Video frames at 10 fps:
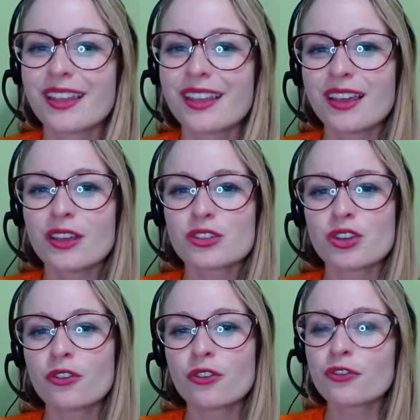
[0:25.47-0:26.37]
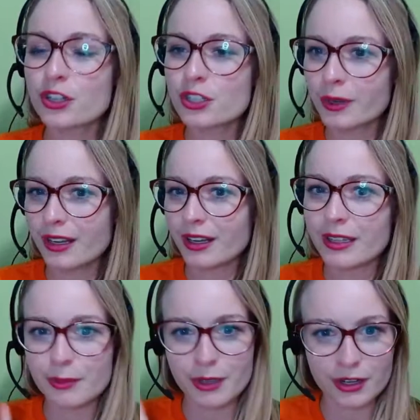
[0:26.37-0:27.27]
So first we're going to
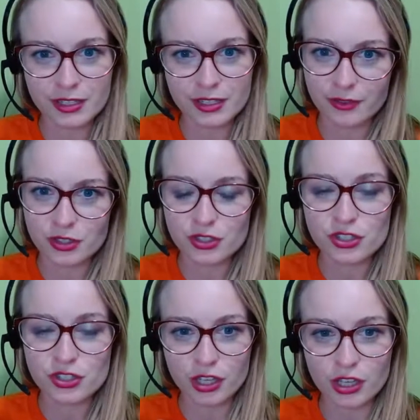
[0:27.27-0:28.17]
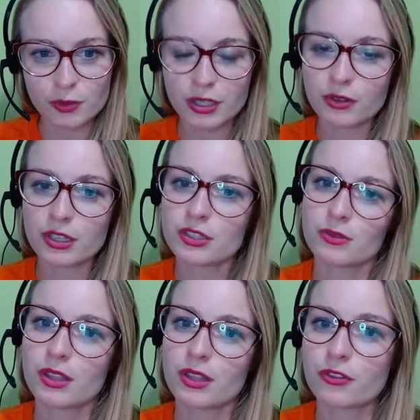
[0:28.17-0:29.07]
limit ourselves to just what you can do
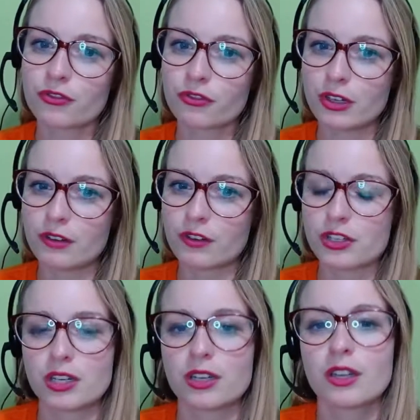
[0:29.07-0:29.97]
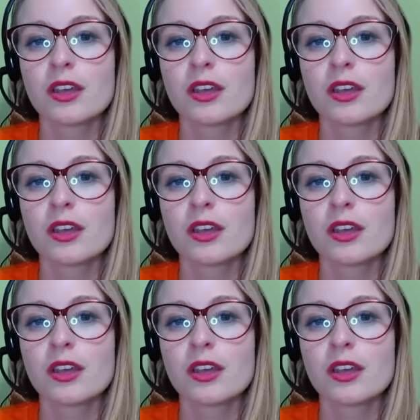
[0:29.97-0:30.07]
in the free version.